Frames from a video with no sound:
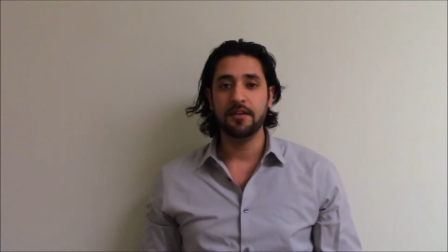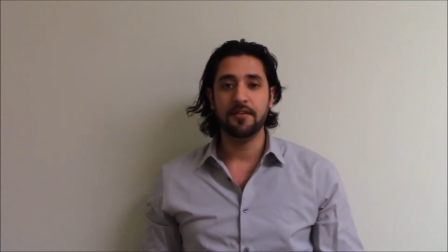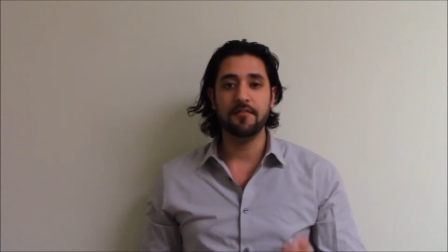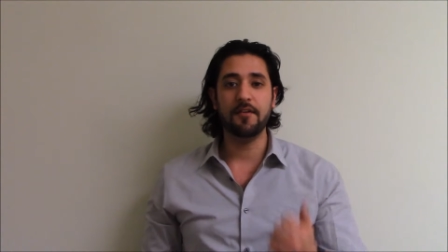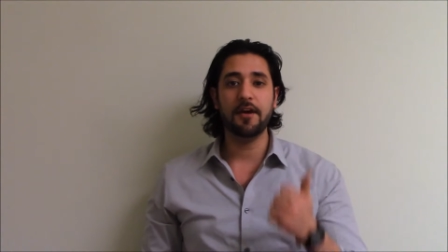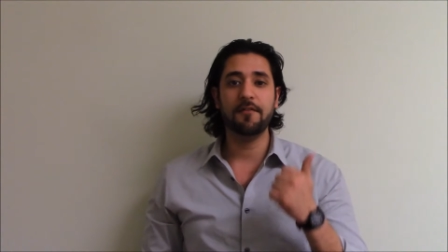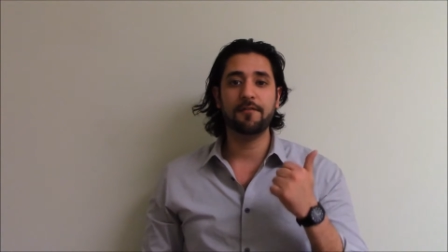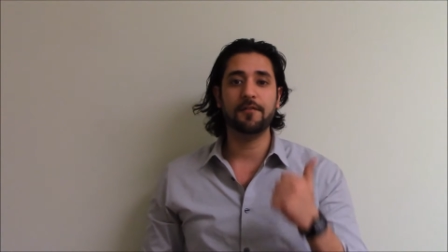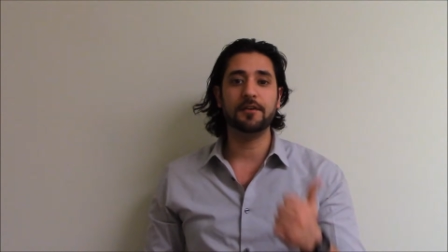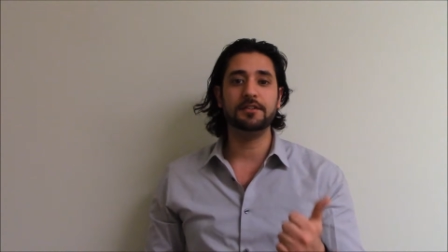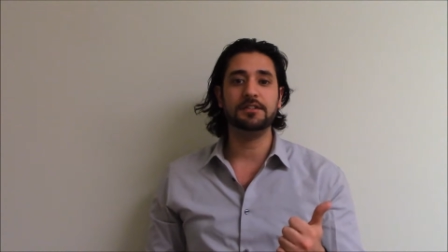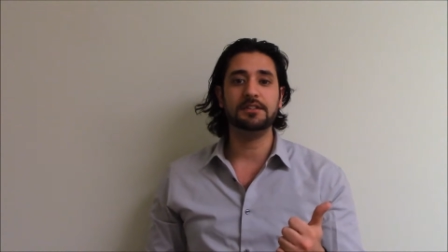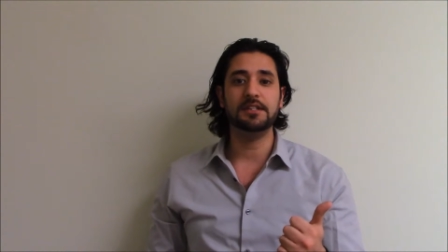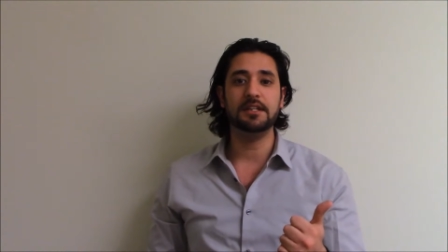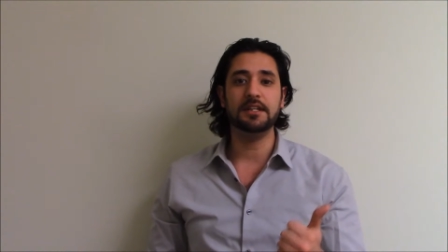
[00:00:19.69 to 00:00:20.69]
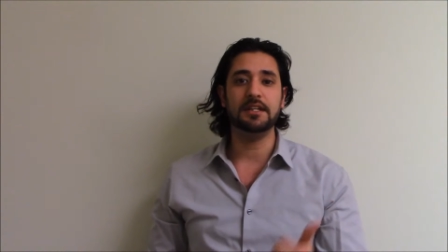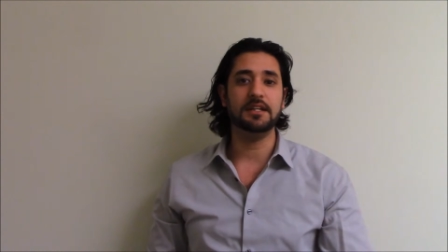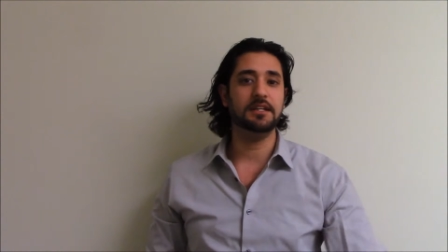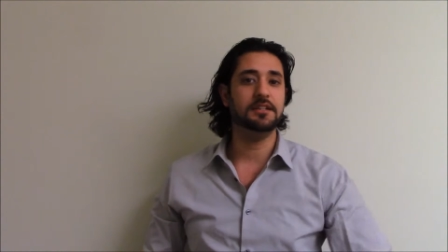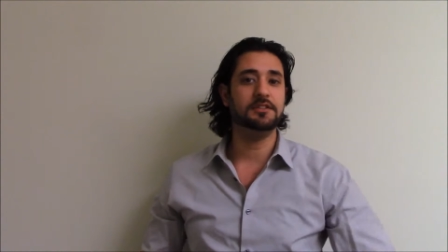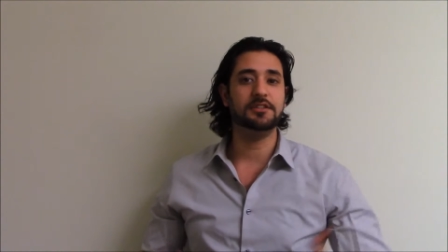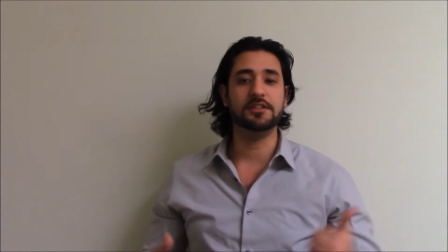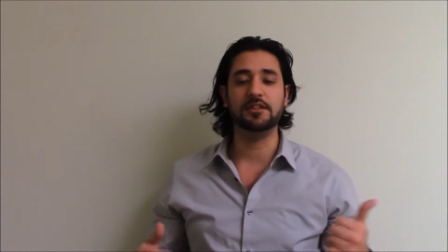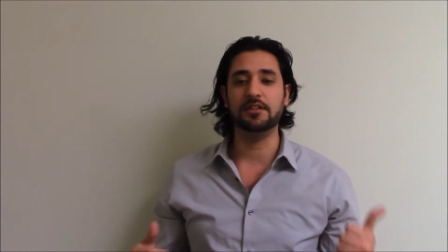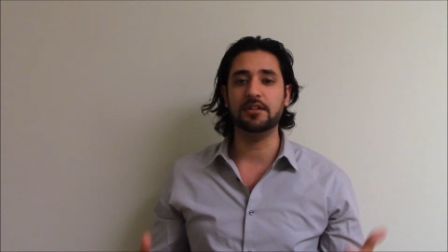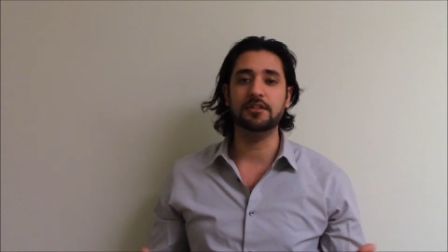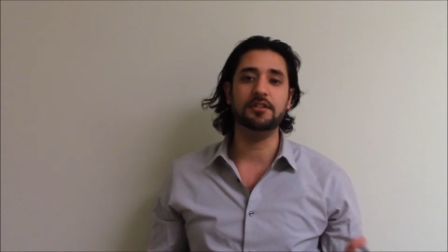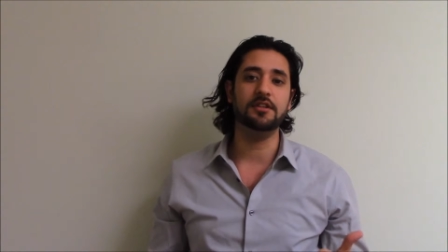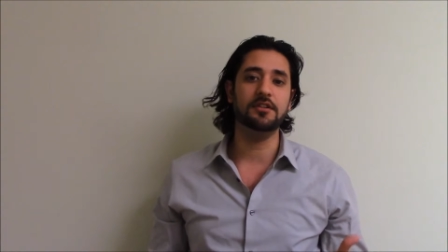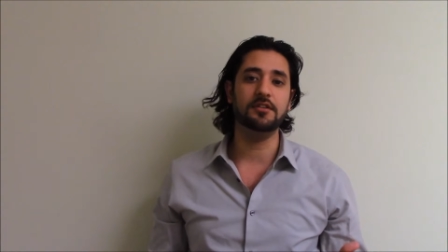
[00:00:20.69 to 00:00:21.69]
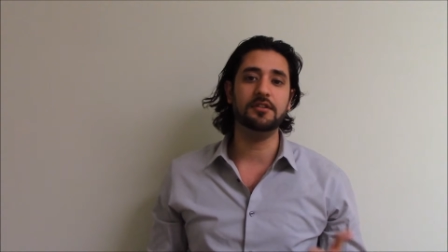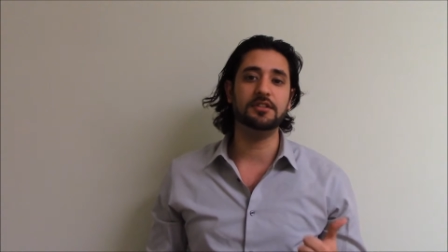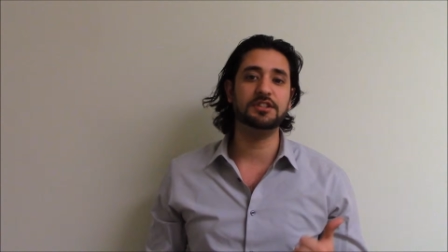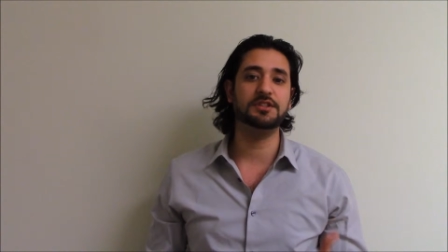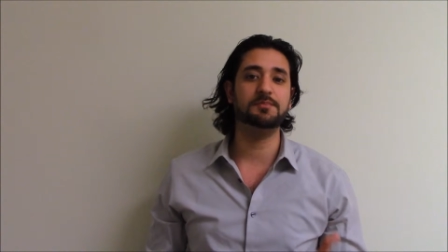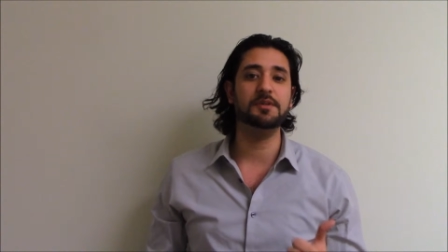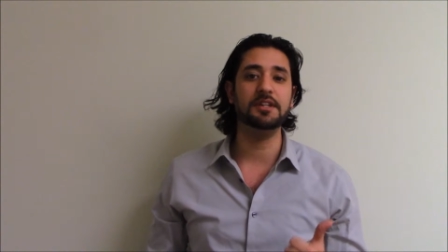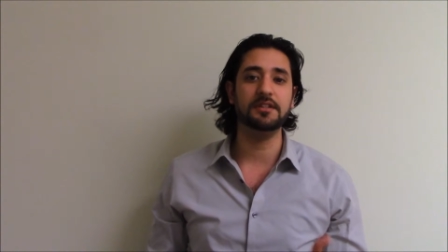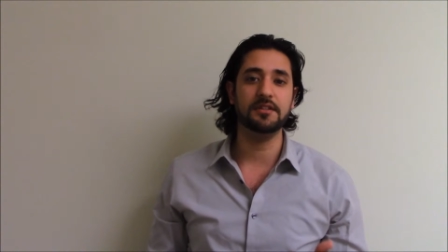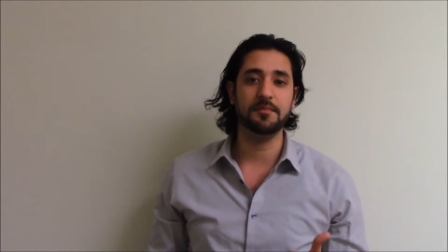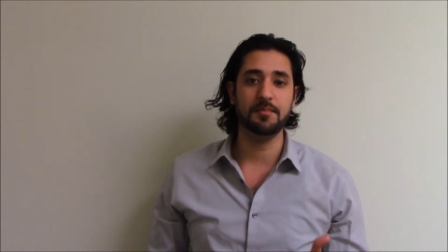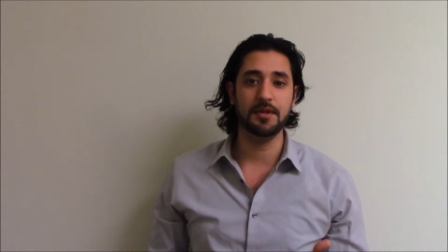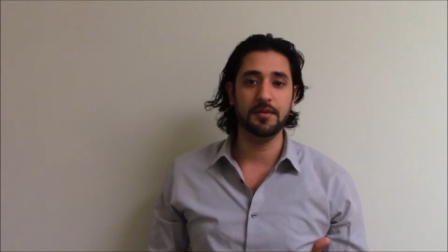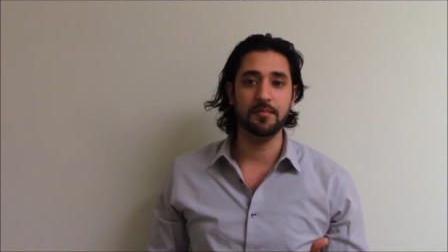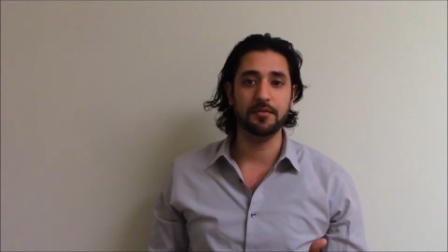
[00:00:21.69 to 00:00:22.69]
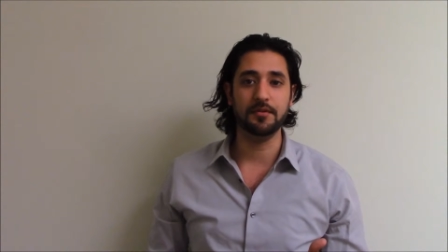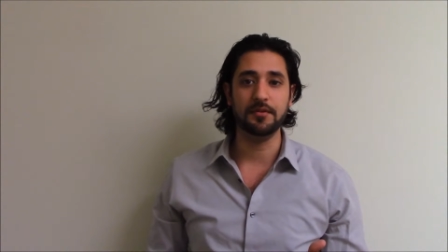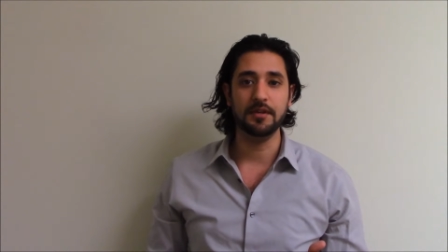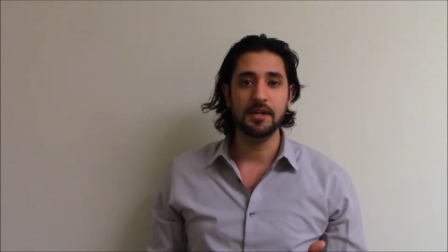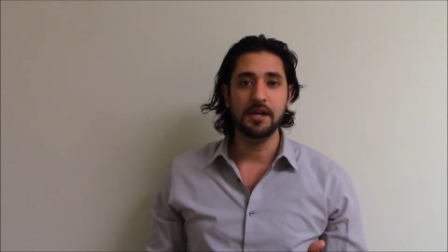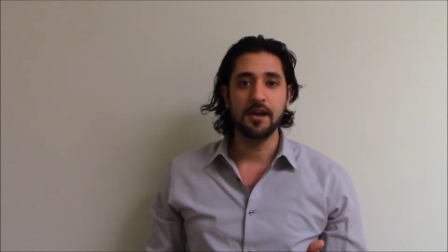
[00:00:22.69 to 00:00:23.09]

The very first thing is you're going to continue to speak to people.